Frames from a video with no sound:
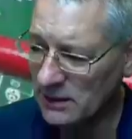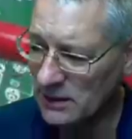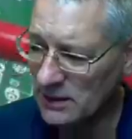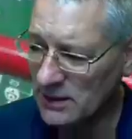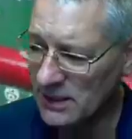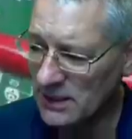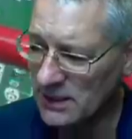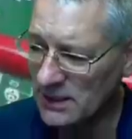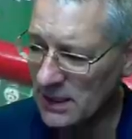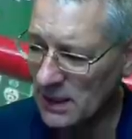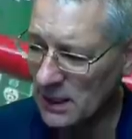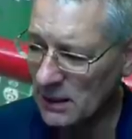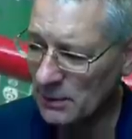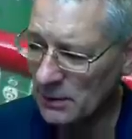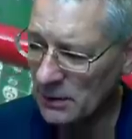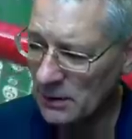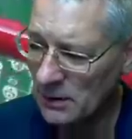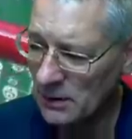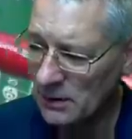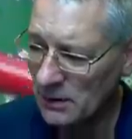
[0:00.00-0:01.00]
setup
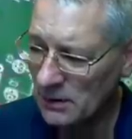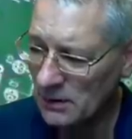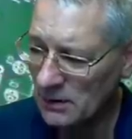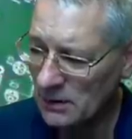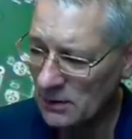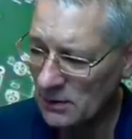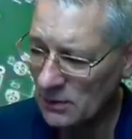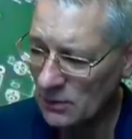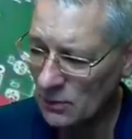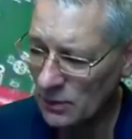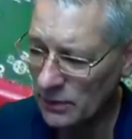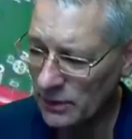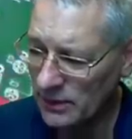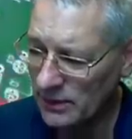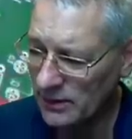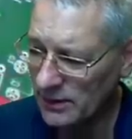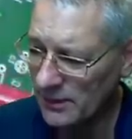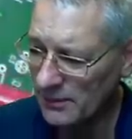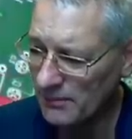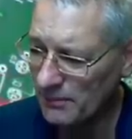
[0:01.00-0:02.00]
with,
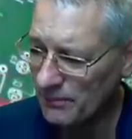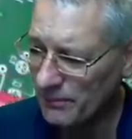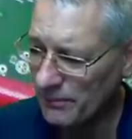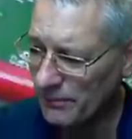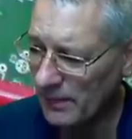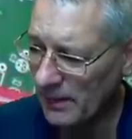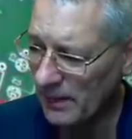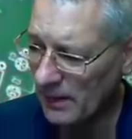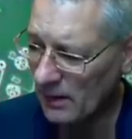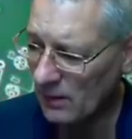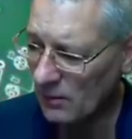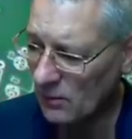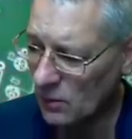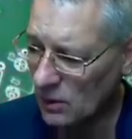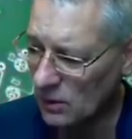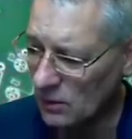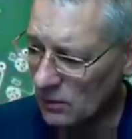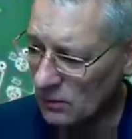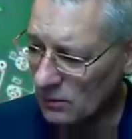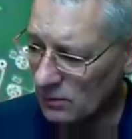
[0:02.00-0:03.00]
um,
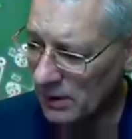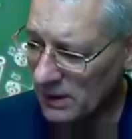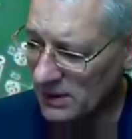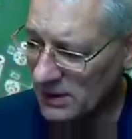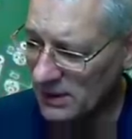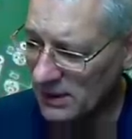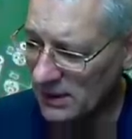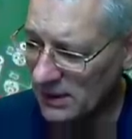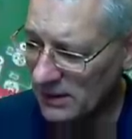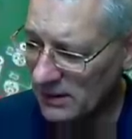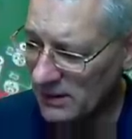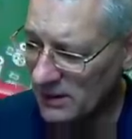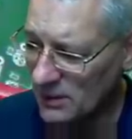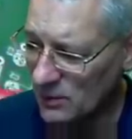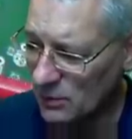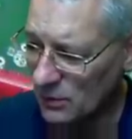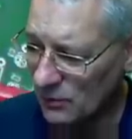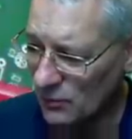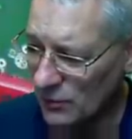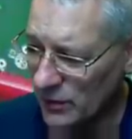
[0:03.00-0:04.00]
well, basically this
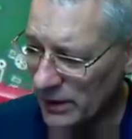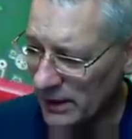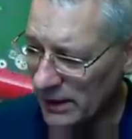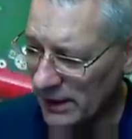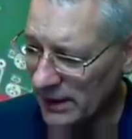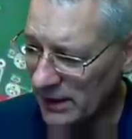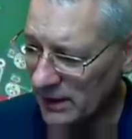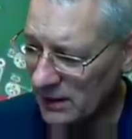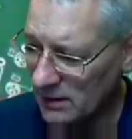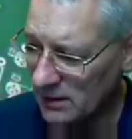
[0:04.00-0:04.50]
one really.